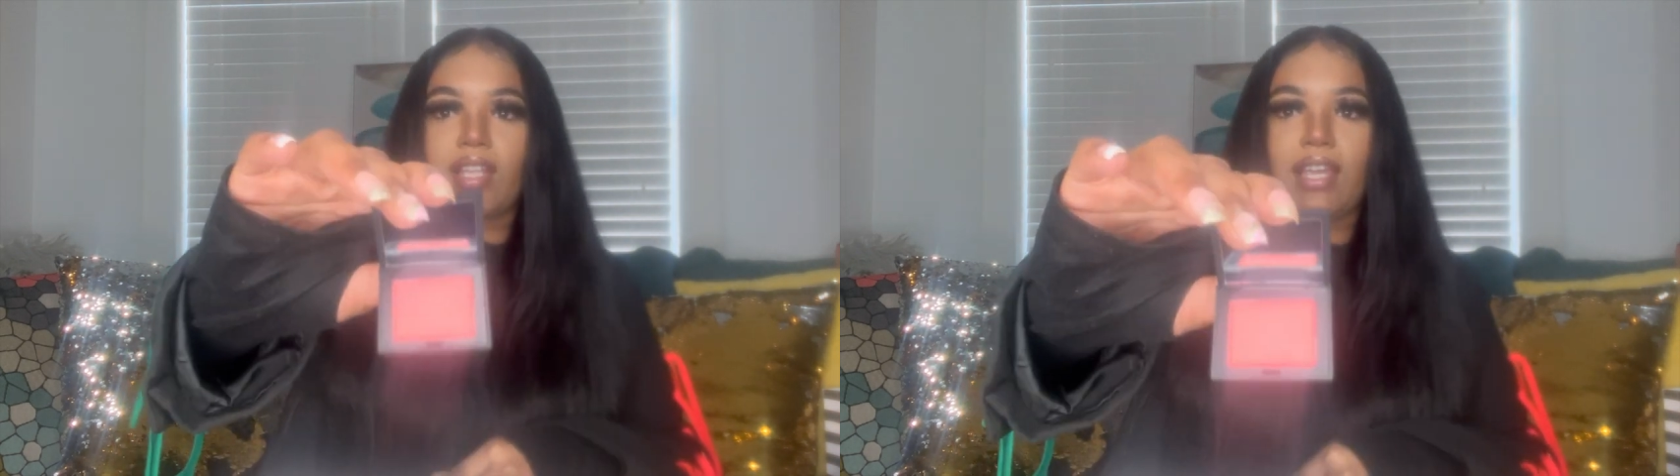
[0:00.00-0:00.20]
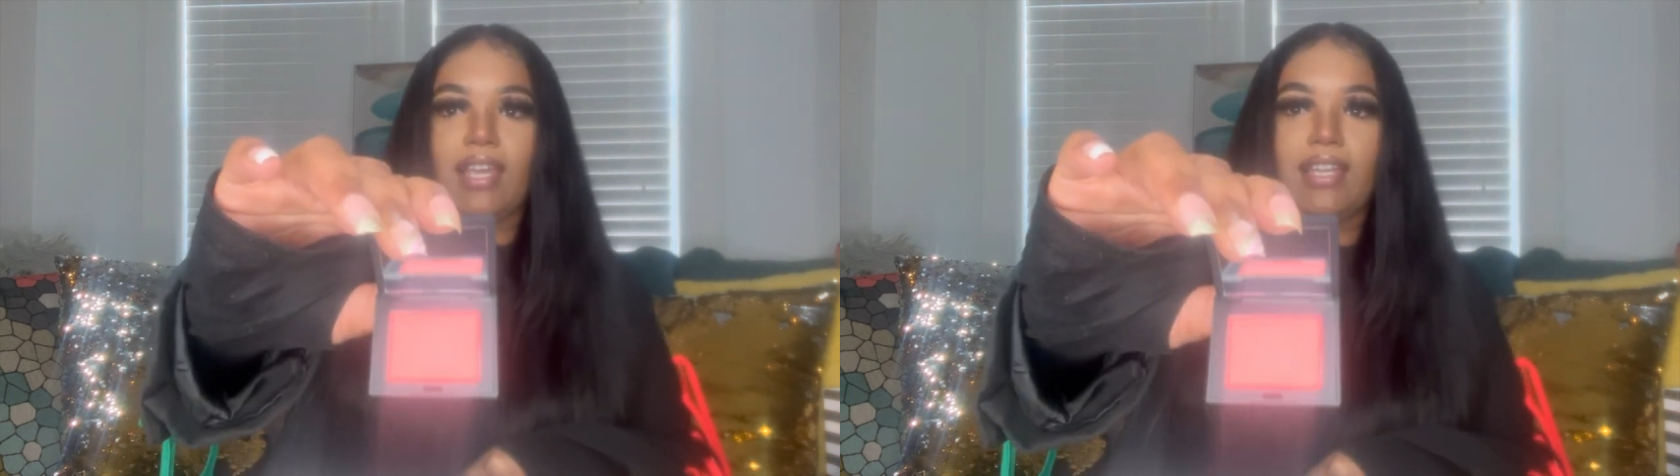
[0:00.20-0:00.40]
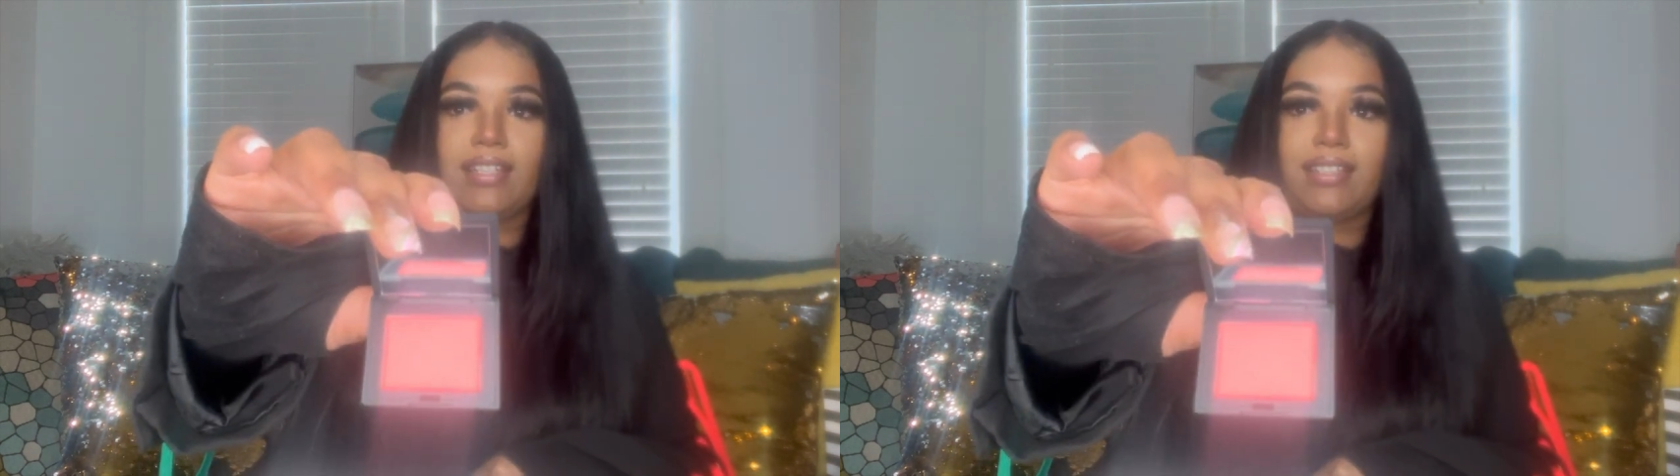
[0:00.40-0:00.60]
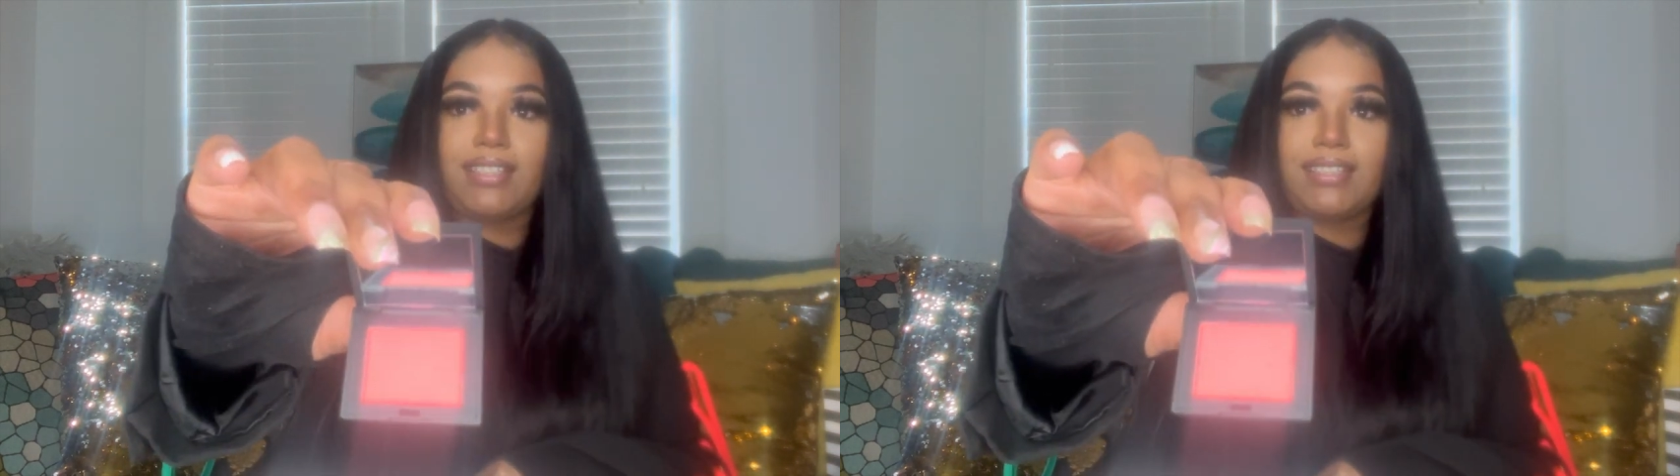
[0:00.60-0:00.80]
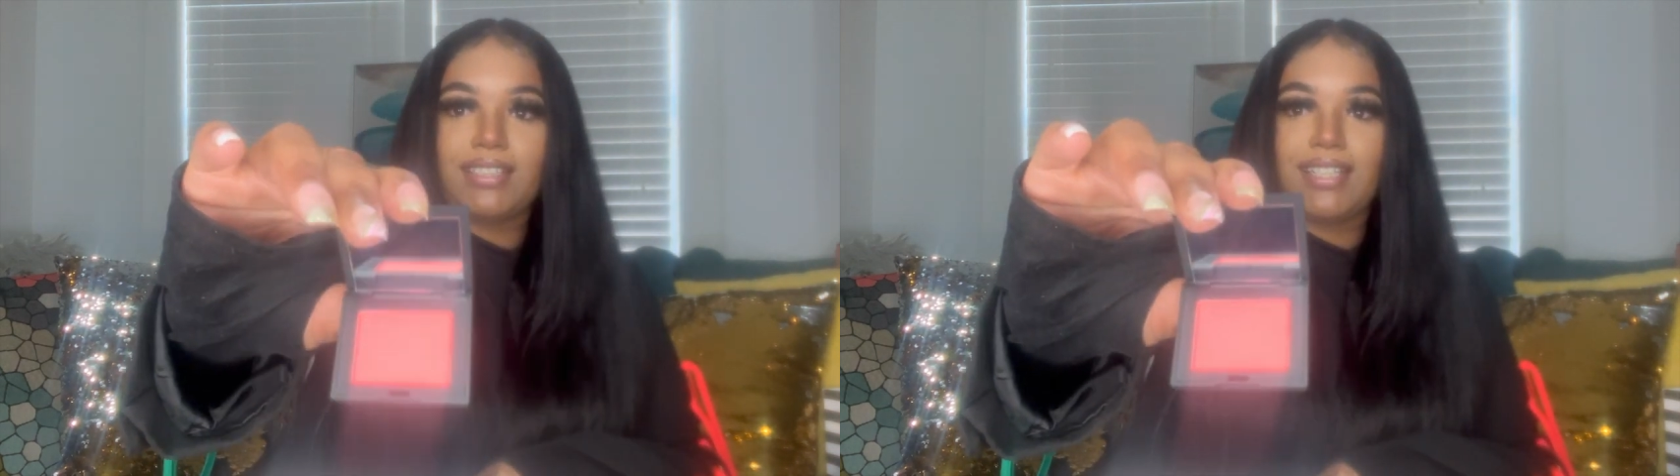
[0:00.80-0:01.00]
And
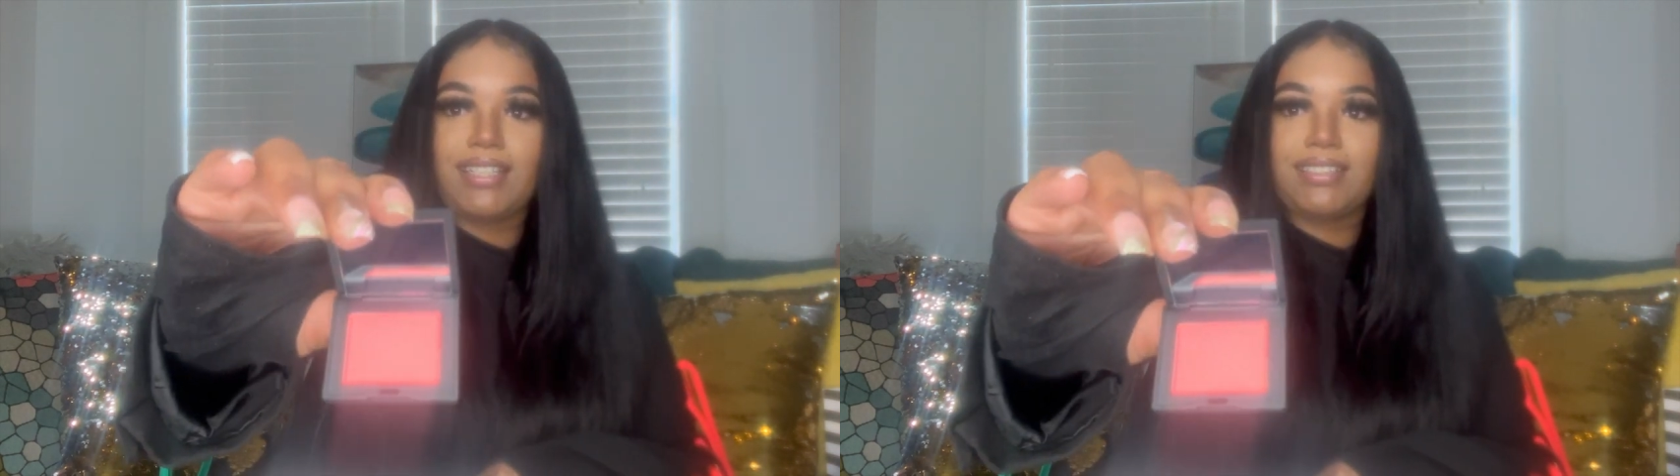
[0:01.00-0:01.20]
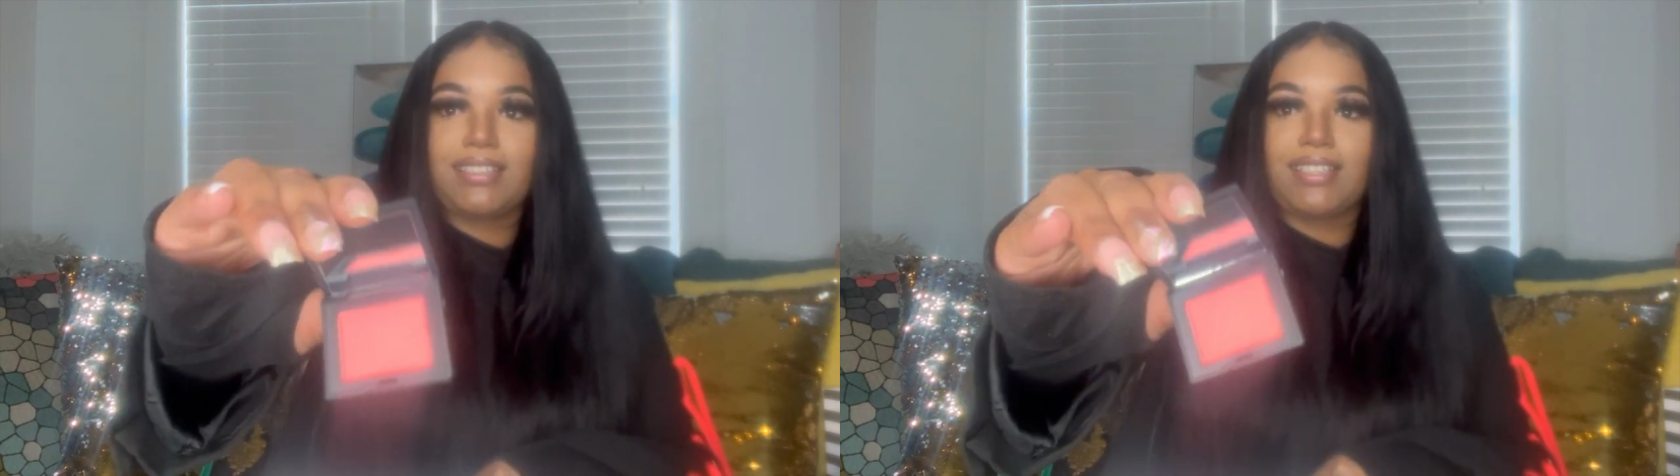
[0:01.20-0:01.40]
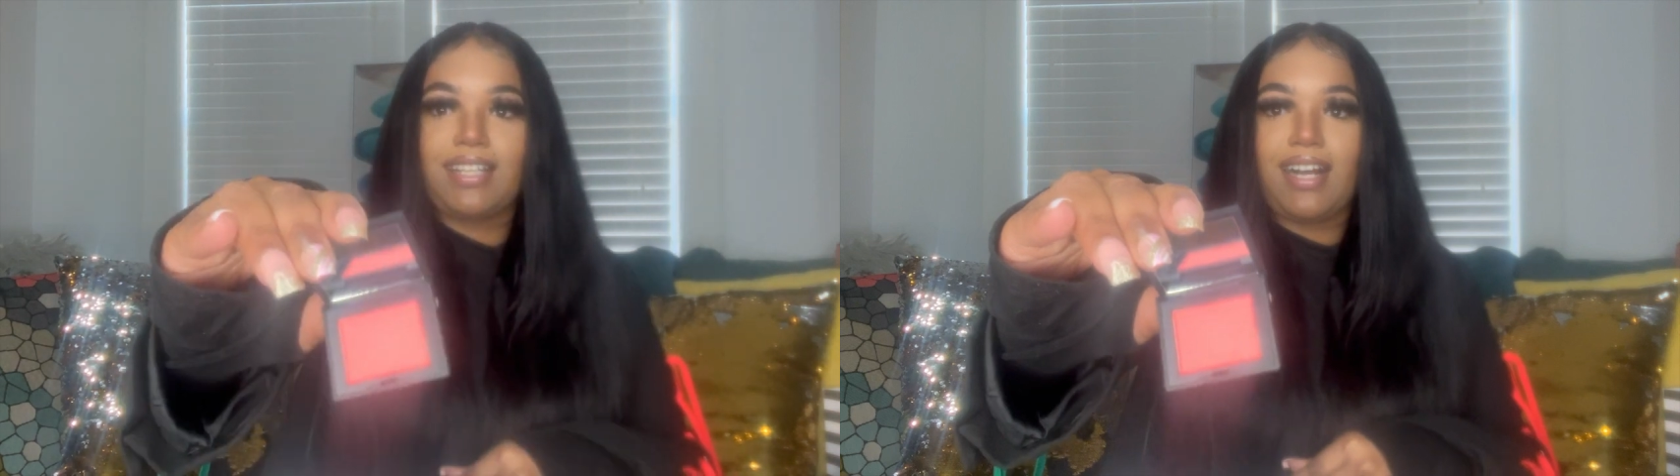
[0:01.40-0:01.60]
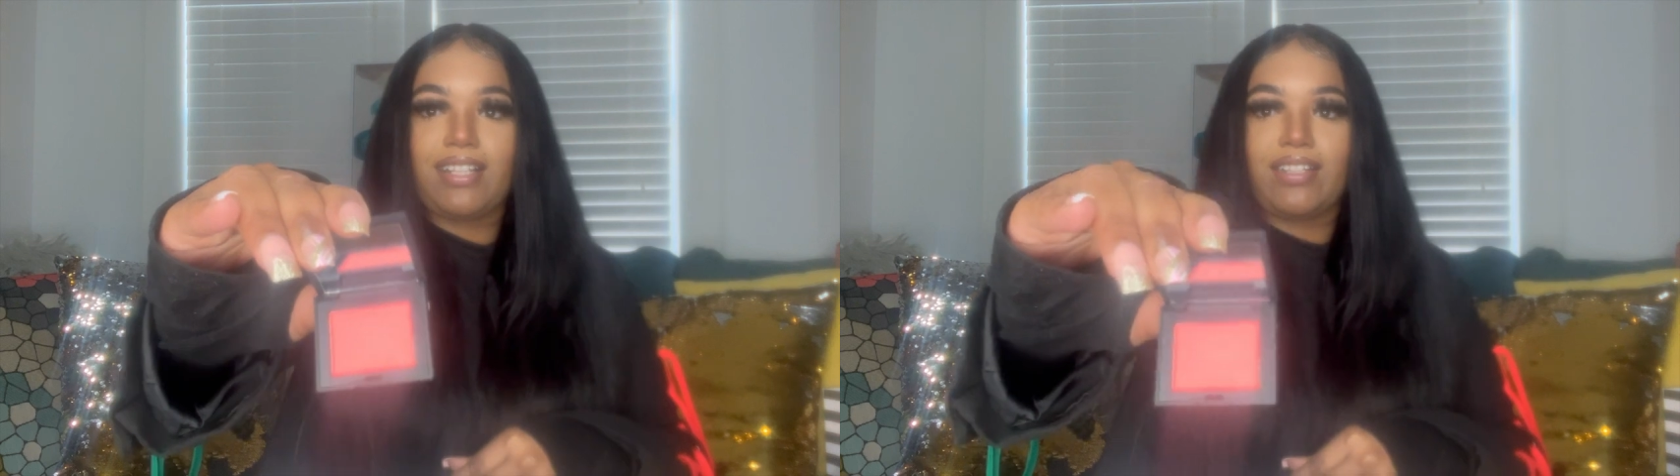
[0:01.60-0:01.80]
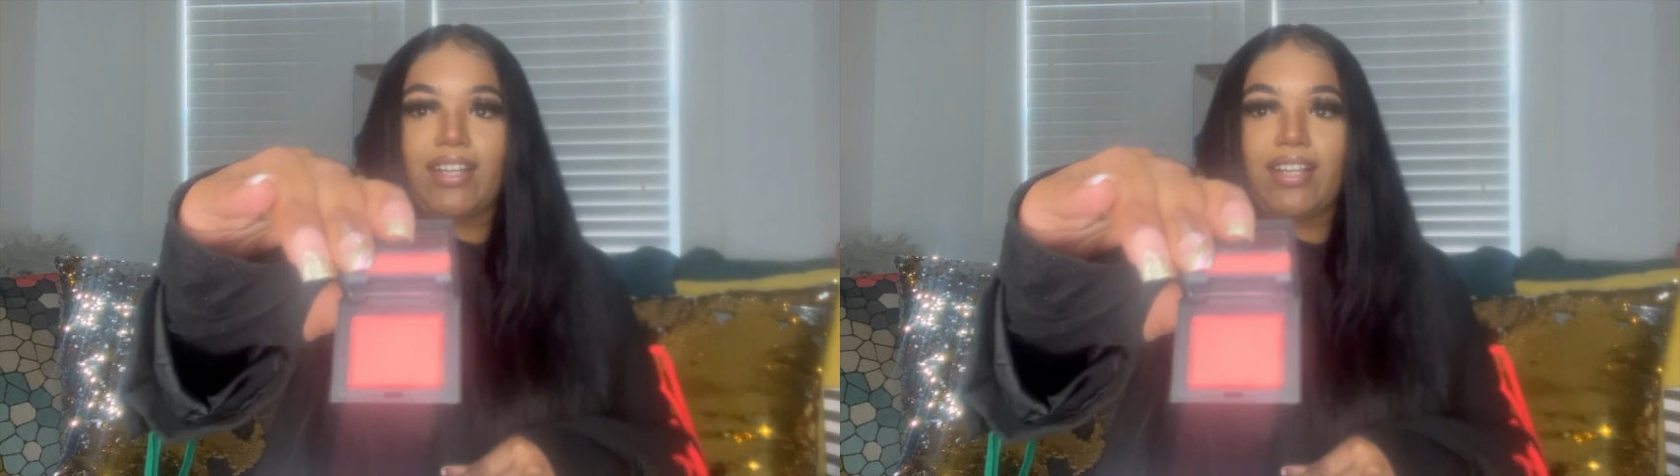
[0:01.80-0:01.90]
this is the color.